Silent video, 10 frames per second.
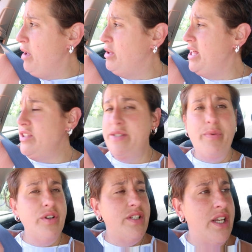I'm glad this
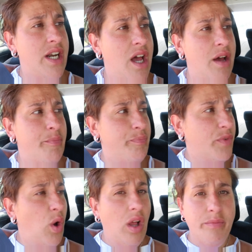person
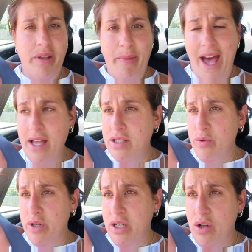called me back.
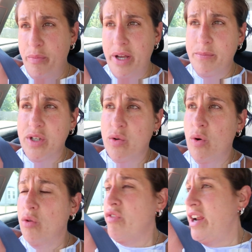So we're gonna go pick up the
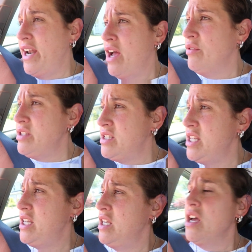quote right now and
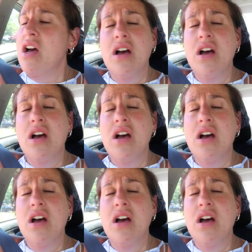see.